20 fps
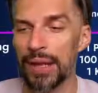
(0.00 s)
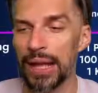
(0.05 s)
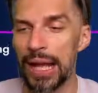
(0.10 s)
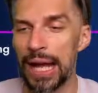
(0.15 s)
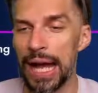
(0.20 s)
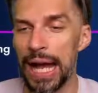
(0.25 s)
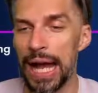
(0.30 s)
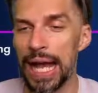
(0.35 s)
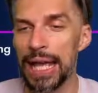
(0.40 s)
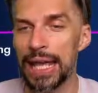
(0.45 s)

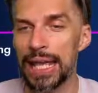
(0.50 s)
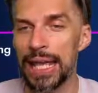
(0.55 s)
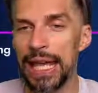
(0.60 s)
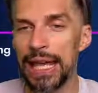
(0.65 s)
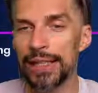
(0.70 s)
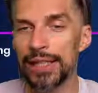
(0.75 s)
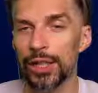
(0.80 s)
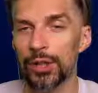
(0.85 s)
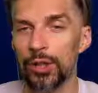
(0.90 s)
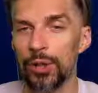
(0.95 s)
I
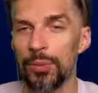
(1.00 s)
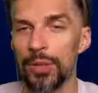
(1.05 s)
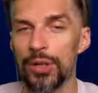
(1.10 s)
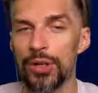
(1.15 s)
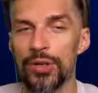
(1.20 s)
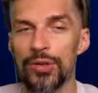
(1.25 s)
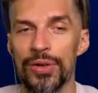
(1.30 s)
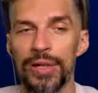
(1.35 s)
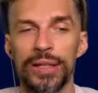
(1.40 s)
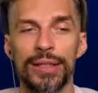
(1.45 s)
guess it will be
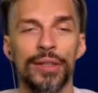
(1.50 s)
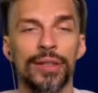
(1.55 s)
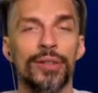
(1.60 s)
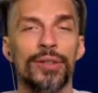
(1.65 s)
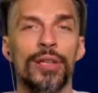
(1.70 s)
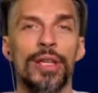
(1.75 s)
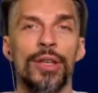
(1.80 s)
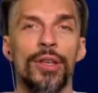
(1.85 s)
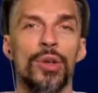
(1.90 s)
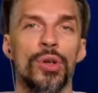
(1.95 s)
really,
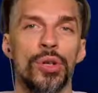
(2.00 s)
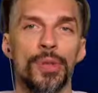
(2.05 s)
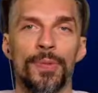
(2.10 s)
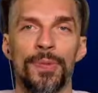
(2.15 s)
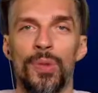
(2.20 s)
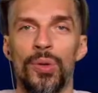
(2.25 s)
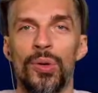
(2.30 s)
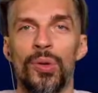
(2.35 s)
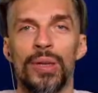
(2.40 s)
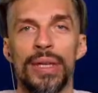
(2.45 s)
really
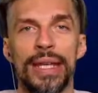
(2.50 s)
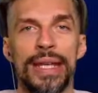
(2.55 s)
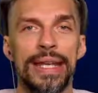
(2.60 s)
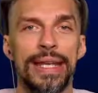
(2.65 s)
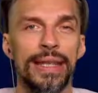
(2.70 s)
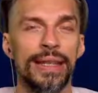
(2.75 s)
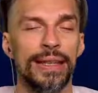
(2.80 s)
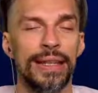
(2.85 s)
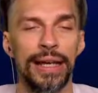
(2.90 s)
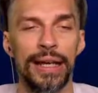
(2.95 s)
useful
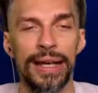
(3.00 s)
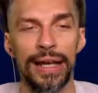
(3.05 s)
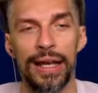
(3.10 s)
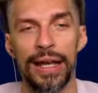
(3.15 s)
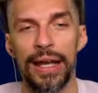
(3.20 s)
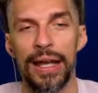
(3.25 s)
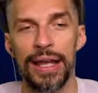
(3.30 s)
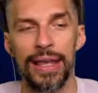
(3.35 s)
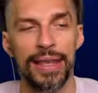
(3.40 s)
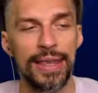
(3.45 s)
in the
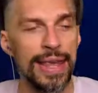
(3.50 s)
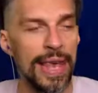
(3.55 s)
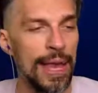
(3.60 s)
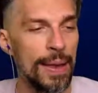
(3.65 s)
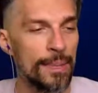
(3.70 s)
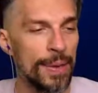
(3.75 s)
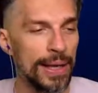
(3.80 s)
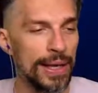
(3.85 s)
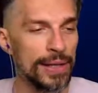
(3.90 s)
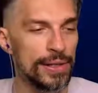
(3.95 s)

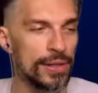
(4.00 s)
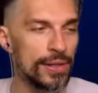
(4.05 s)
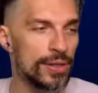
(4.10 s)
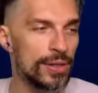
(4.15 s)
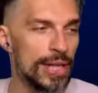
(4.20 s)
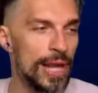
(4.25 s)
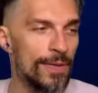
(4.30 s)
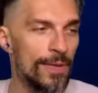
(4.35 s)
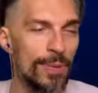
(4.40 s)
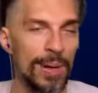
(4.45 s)
game,
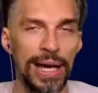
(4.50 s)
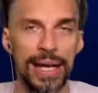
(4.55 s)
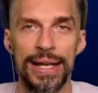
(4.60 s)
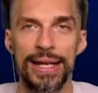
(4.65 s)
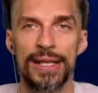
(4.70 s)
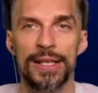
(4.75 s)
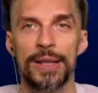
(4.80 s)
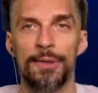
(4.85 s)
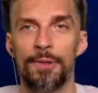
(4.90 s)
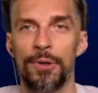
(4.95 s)
because everybody
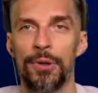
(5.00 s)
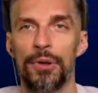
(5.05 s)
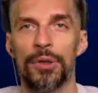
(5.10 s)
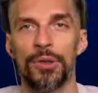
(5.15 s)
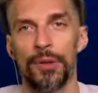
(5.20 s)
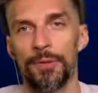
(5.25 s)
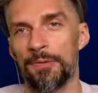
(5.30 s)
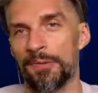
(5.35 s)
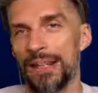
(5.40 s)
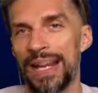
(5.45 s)
needs the fuel
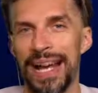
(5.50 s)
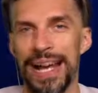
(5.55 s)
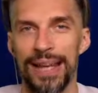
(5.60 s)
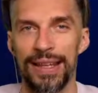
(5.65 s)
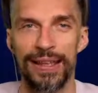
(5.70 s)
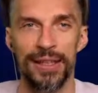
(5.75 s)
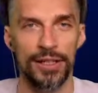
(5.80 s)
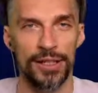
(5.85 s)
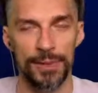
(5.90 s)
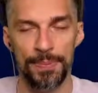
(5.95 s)
to fly
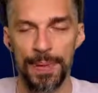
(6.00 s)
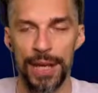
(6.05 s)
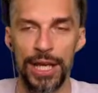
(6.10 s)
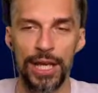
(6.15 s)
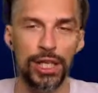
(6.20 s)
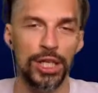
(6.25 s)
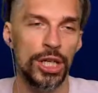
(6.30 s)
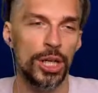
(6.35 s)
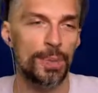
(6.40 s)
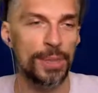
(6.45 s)
their
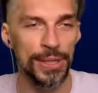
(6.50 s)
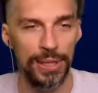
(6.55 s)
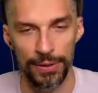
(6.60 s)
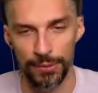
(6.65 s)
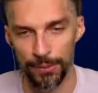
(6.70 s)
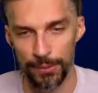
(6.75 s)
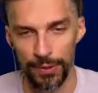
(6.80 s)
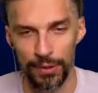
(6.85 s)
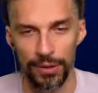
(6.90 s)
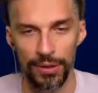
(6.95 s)
spaceships
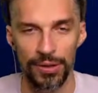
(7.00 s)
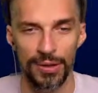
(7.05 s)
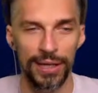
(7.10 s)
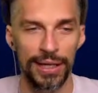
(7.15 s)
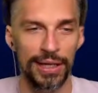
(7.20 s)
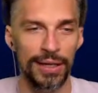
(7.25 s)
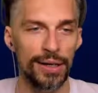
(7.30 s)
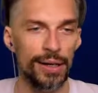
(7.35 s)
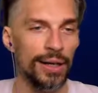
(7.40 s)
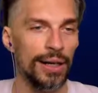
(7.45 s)
and fuel
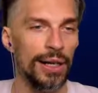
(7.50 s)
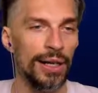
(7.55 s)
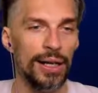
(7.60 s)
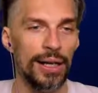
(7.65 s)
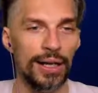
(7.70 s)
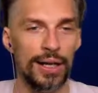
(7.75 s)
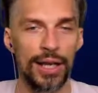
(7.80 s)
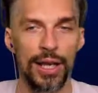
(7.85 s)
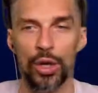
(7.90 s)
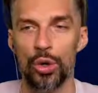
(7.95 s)
their
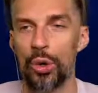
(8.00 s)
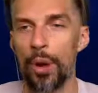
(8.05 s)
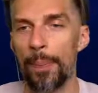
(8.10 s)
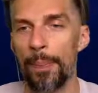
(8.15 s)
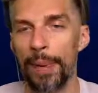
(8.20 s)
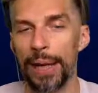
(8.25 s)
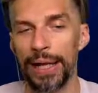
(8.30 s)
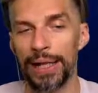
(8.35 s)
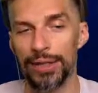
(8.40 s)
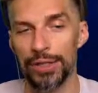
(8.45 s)

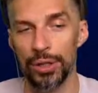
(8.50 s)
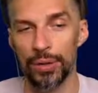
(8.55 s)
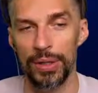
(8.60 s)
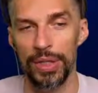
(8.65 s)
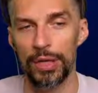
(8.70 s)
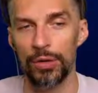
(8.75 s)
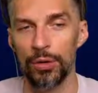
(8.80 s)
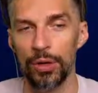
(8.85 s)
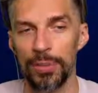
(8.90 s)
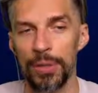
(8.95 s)
equipment. So
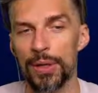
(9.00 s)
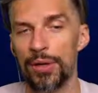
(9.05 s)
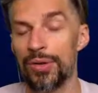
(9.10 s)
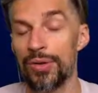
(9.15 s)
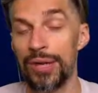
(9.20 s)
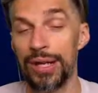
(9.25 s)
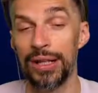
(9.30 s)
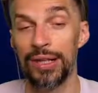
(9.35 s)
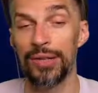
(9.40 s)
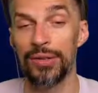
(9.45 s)
it will be
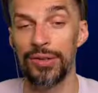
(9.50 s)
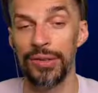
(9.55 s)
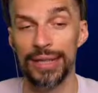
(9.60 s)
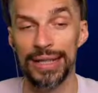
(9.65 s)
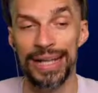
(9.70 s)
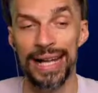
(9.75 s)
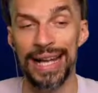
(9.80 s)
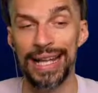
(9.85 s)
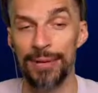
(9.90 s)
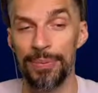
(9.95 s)
really,
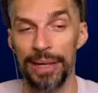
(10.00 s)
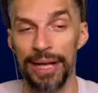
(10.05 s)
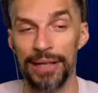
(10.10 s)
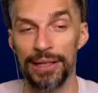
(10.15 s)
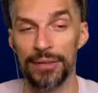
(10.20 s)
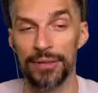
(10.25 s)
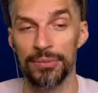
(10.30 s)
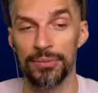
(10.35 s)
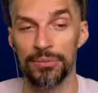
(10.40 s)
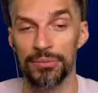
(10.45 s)
really high
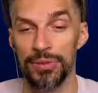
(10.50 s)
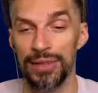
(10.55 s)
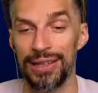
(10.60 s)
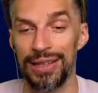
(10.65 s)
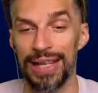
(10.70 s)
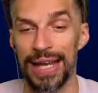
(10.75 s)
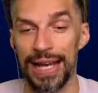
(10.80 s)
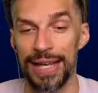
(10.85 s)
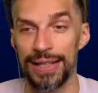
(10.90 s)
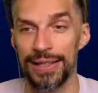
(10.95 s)
demand.
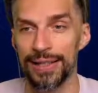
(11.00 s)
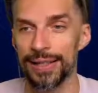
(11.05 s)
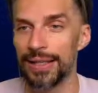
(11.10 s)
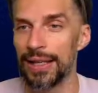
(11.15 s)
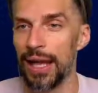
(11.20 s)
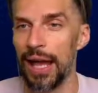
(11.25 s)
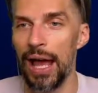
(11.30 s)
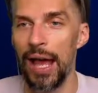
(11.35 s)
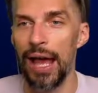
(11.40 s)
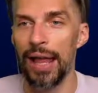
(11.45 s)
Nice.
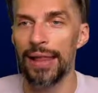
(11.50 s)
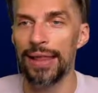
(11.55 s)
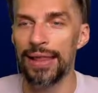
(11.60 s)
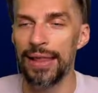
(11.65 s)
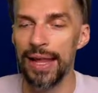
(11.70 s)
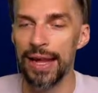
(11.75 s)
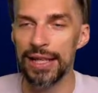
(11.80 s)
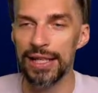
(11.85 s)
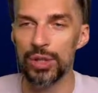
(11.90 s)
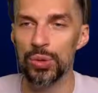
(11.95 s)

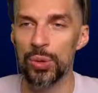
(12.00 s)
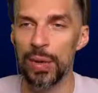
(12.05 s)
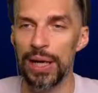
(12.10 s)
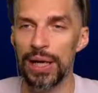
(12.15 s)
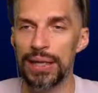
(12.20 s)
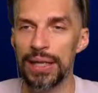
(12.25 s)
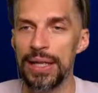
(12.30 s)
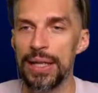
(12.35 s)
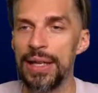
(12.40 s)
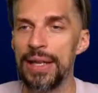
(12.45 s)
Next
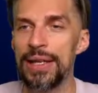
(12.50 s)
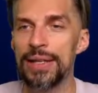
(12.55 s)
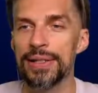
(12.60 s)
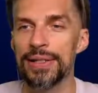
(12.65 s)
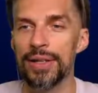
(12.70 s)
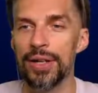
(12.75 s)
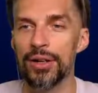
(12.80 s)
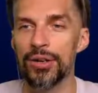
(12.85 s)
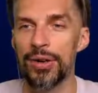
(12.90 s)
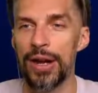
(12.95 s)
one
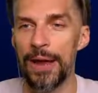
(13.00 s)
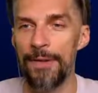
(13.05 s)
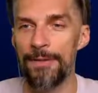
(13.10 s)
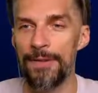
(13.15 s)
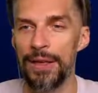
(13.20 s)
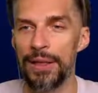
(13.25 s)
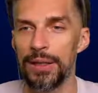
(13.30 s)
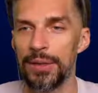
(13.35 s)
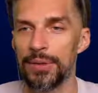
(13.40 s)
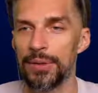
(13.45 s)
is
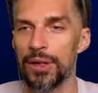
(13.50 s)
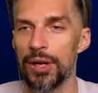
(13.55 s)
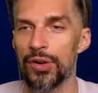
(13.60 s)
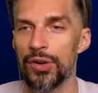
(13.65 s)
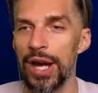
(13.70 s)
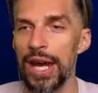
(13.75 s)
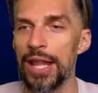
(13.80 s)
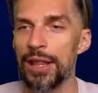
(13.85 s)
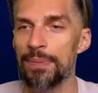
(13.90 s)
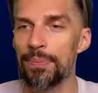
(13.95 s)
Refid,
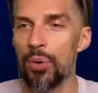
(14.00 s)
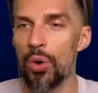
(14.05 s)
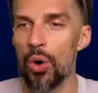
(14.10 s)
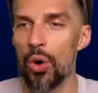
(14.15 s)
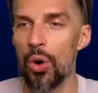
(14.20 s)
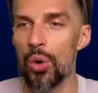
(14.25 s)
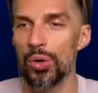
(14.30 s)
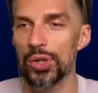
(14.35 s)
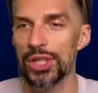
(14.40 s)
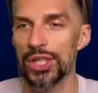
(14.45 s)

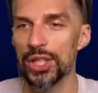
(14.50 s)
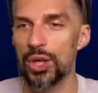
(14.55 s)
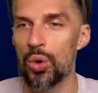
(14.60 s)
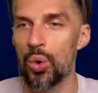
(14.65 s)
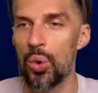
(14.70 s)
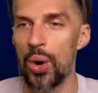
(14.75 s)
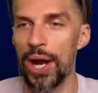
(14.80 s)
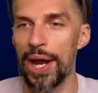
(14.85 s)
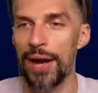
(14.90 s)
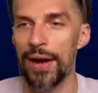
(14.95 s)
Rainbow
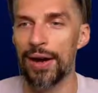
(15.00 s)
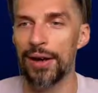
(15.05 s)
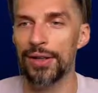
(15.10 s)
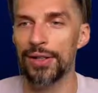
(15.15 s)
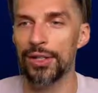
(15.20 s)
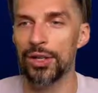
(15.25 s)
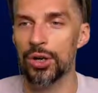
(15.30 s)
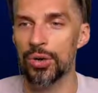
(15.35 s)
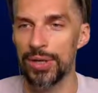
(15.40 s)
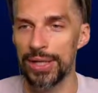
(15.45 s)
Square
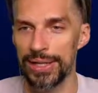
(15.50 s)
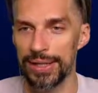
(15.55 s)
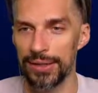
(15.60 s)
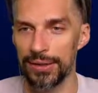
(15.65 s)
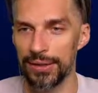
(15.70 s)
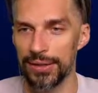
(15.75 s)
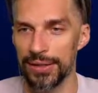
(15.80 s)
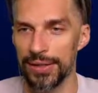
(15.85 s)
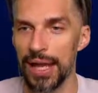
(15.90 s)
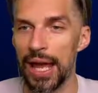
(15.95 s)

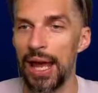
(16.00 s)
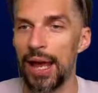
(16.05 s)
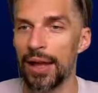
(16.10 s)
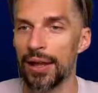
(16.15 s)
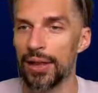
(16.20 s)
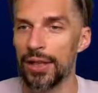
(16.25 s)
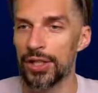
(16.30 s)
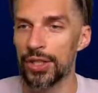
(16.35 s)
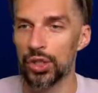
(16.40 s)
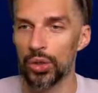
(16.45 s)
Crystals.
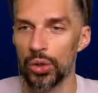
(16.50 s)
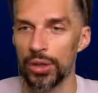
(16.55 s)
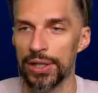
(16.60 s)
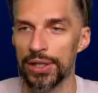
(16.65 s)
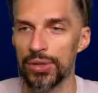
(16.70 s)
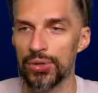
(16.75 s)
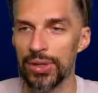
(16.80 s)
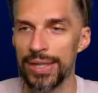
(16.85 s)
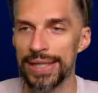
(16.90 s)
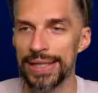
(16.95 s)
The
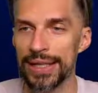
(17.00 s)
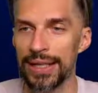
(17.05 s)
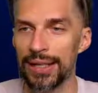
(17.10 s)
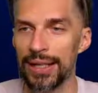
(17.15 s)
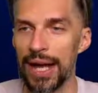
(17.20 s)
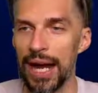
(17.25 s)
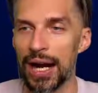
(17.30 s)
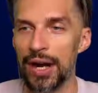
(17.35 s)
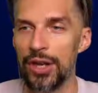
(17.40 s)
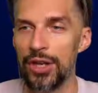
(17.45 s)
strongest crystals
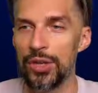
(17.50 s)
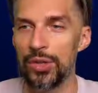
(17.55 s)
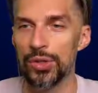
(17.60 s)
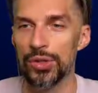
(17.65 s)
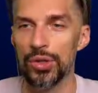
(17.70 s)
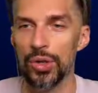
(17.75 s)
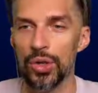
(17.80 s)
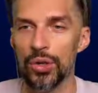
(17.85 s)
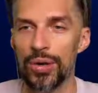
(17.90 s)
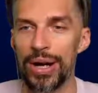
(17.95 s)
are
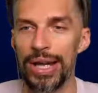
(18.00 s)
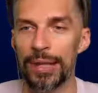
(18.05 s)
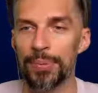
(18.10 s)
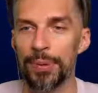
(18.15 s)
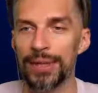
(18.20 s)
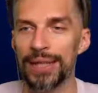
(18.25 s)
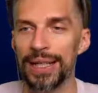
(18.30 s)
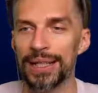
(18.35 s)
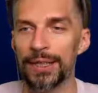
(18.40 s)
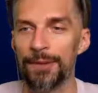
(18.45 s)
used to create
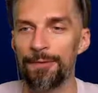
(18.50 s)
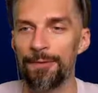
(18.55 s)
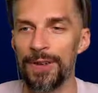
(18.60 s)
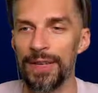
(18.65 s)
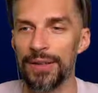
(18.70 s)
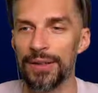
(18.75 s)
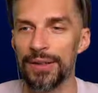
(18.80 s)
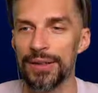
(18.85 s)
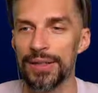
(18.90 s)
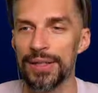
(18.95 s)
protective
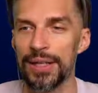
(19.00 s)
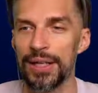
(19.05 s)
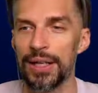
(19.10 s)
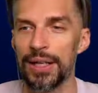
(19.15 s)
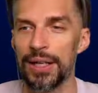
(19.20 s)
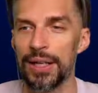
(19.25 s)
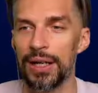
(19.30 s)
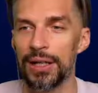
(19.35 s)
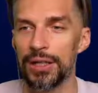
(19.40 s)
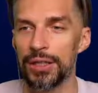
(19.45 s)
fields,
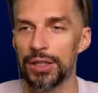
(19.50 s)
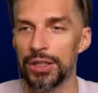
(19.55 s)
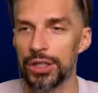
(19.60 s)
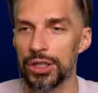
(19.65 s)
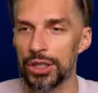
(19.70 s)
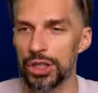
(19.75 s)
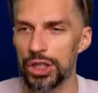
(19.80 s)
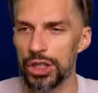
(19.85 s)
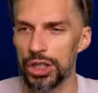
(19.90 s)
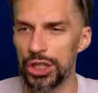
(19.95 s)

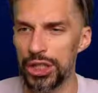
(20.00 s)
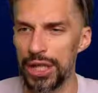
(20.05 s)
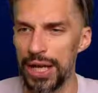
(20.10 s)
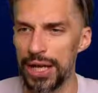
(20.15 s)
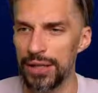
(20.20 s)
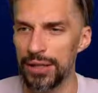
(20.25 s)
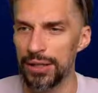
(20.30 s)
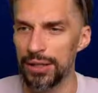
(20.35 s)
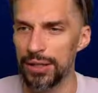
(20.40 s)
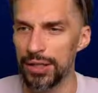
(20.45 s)

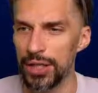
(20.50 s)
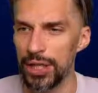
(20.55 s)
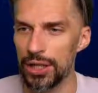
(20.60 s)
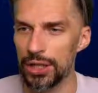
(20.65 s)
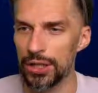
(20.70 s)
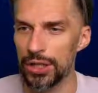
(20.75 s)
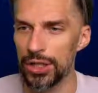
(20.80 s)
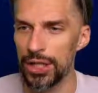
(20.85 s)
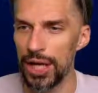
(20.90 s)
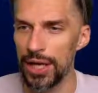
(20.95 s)

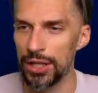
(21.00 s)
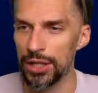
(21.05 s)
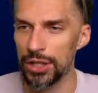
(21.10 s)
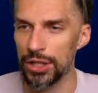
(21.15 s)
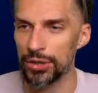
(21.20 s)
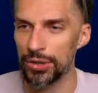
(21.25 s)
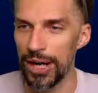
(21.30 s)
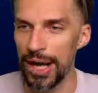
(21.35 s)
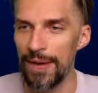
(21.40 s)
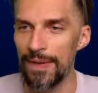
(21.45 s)
change
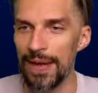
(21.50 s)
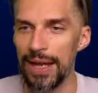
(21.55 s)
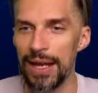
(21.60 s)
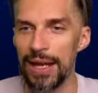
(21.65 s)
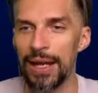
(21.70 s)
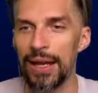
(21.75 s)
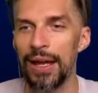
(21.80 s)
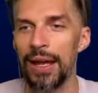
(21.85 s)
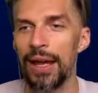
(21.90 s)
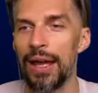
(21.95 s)
gravity,